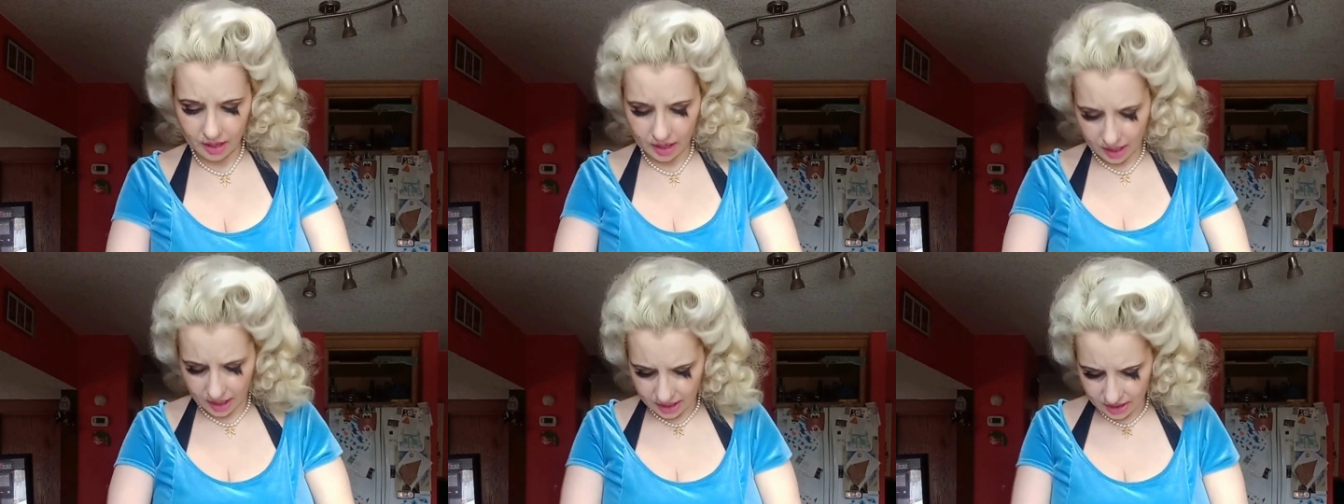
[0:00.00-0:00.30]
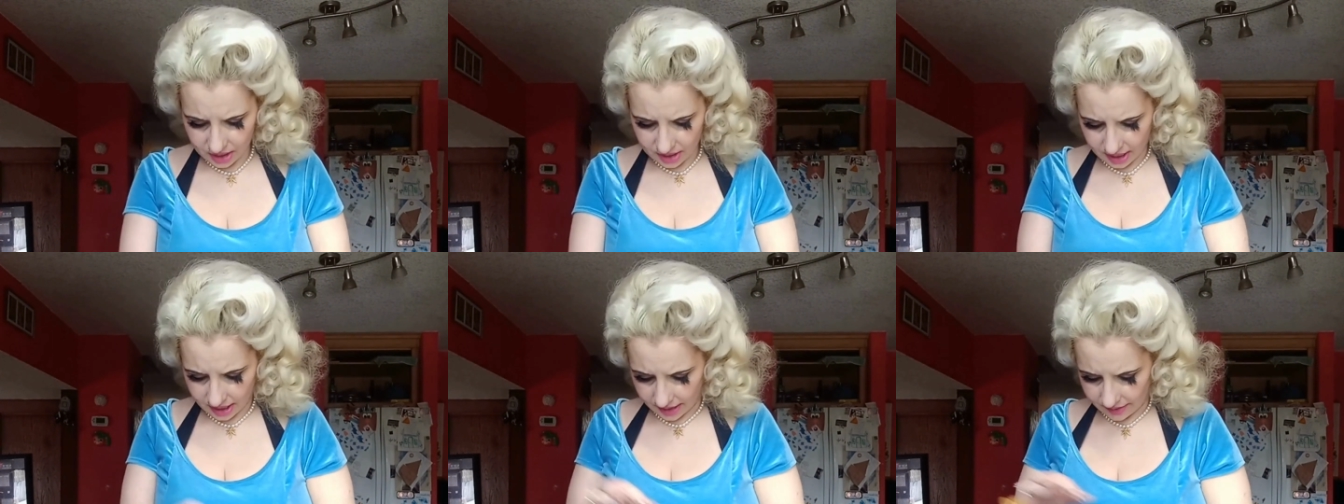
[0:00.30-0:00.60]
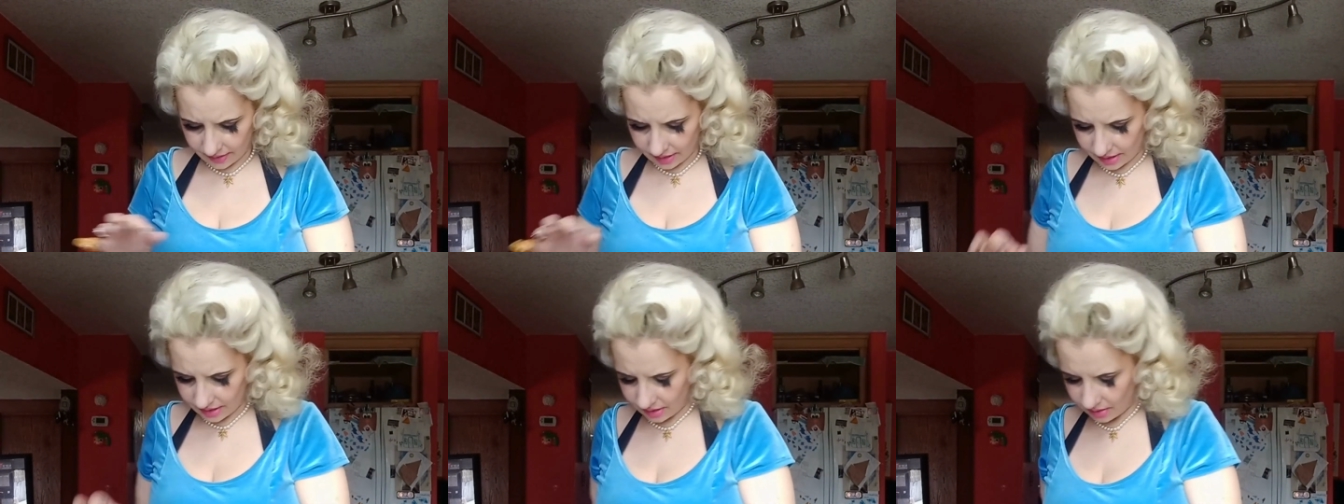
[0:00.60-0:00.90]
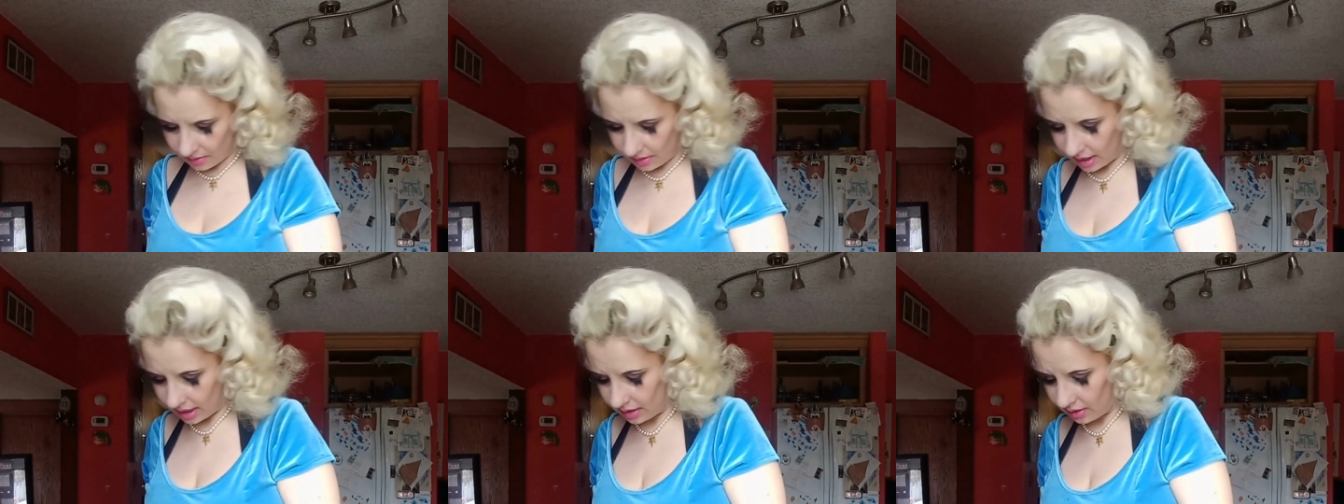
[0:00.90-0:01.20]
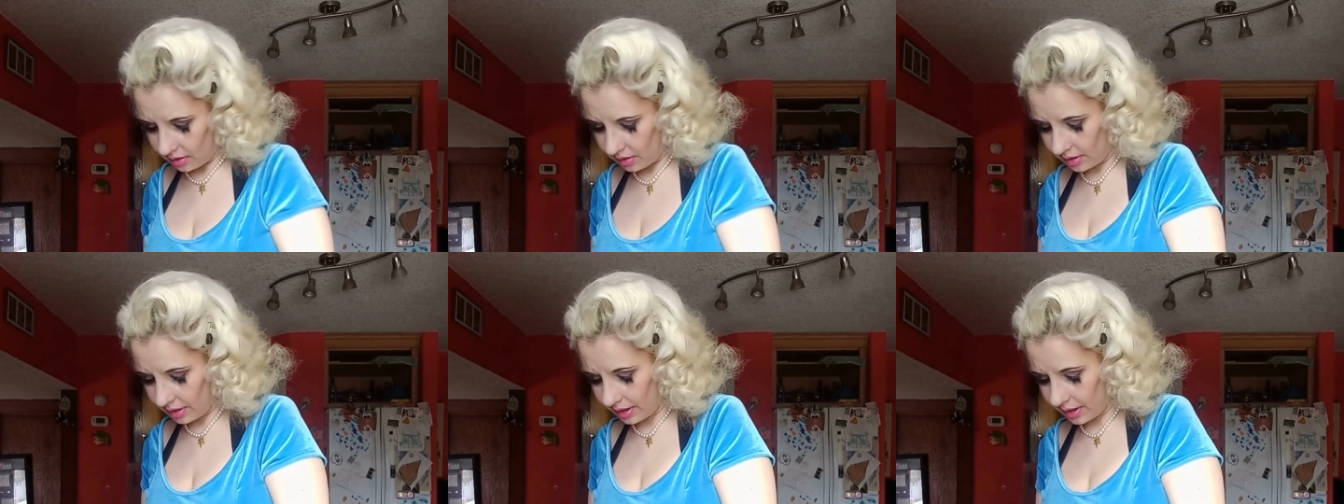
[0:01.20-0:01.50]
I just have to soak it
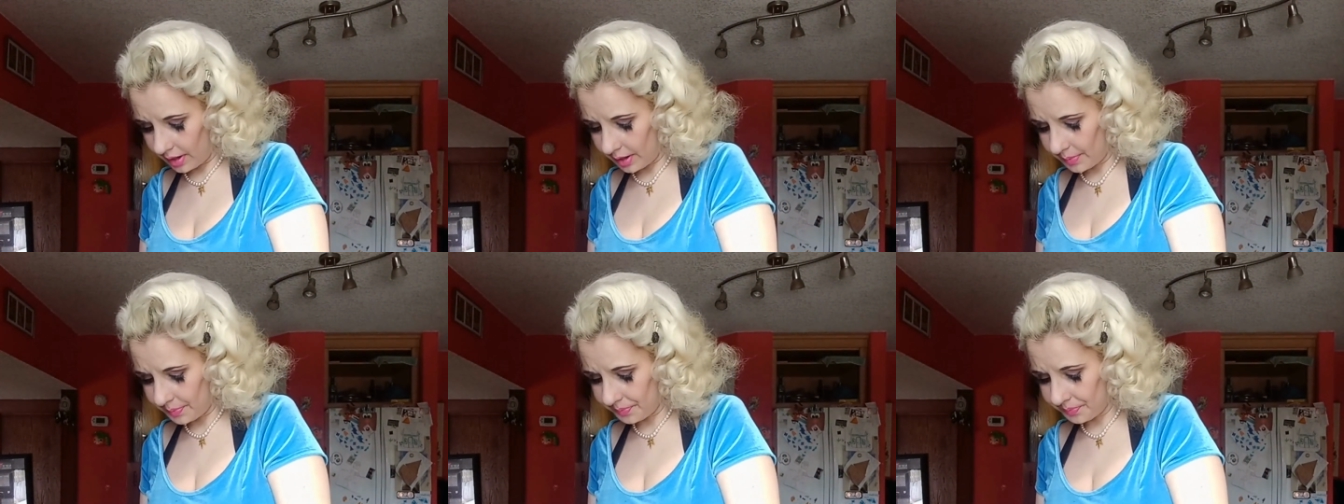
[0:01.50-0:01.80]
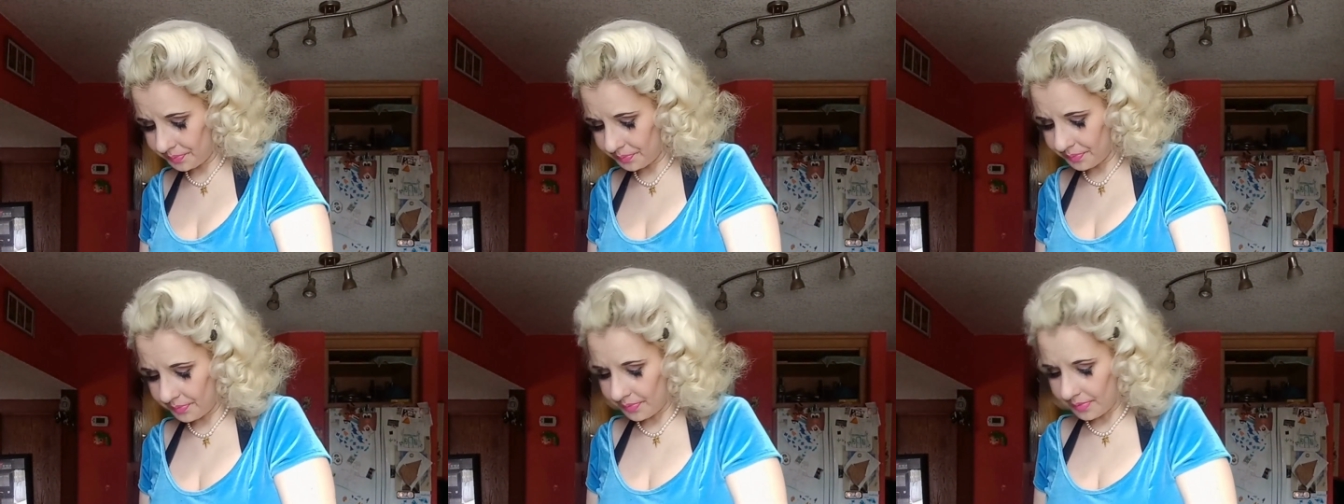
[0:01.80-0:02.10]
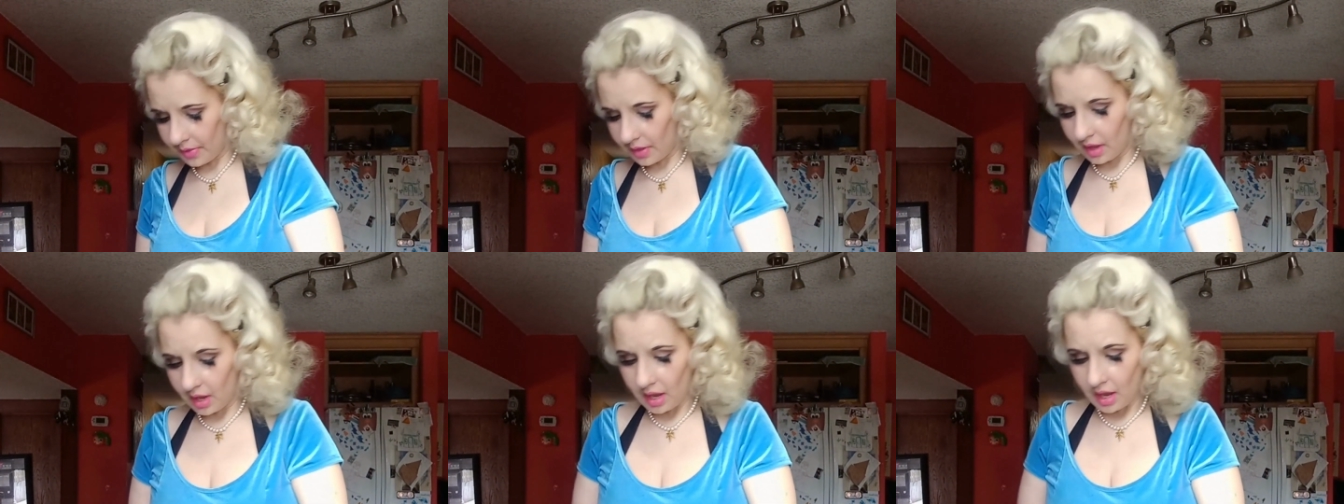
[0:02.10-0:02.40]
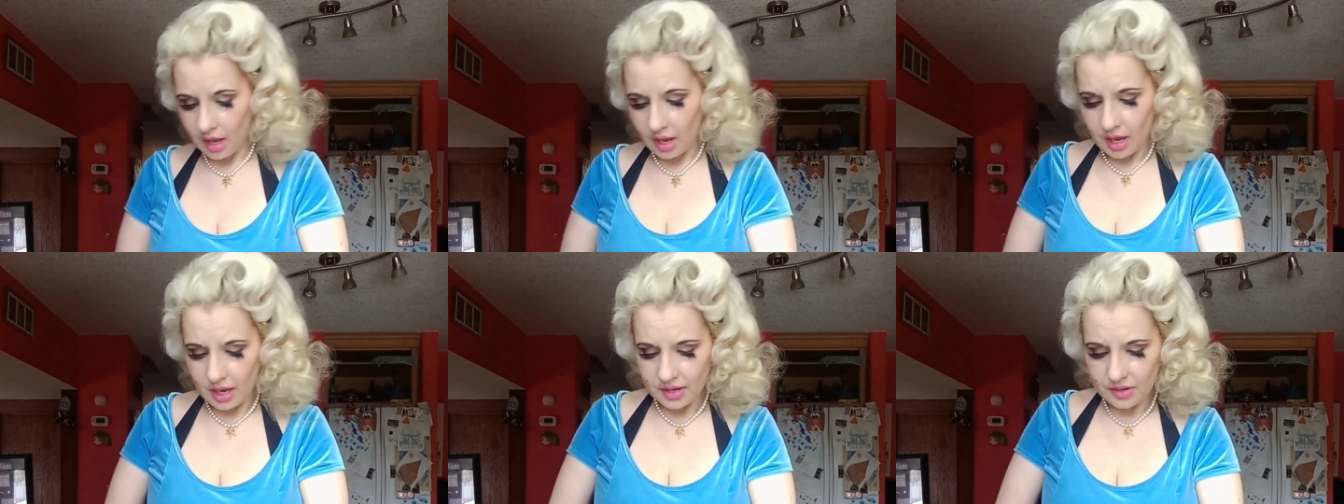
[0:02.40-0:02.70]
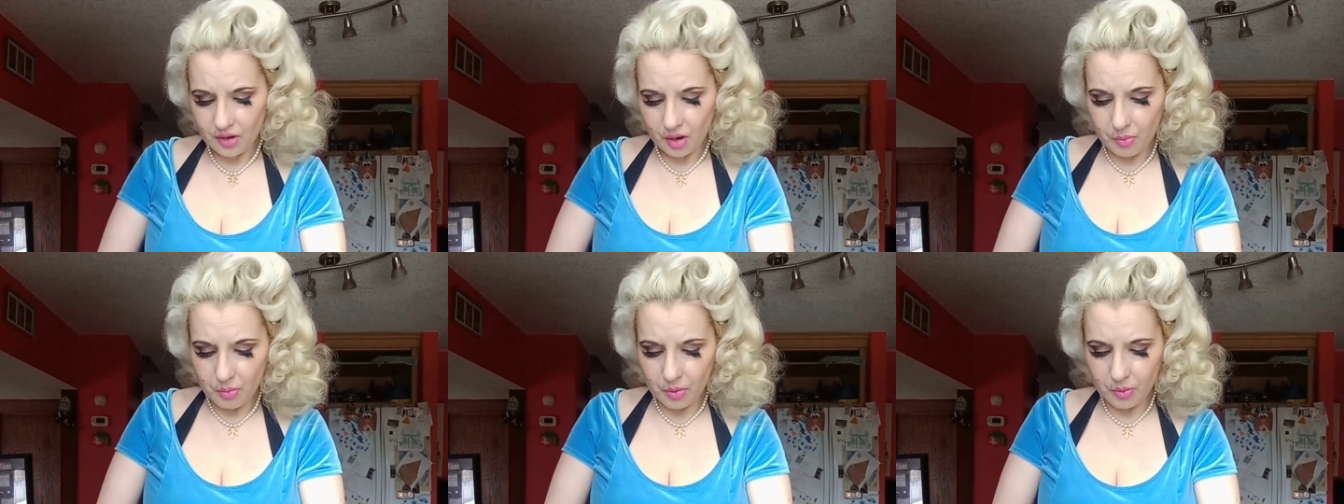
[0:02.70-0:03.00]
longer.
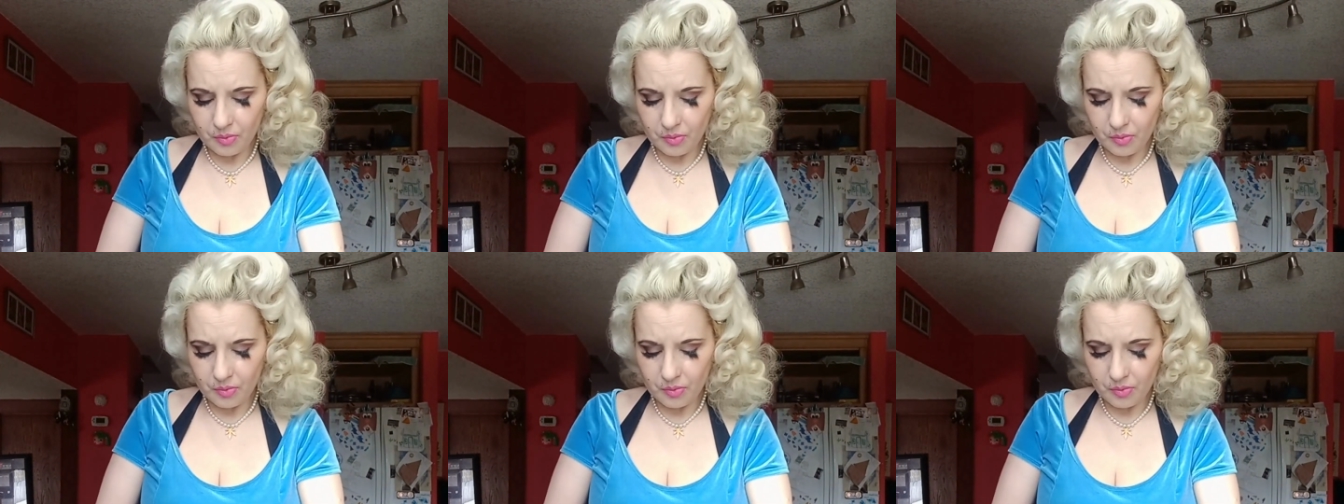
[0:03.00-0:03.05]
So I've been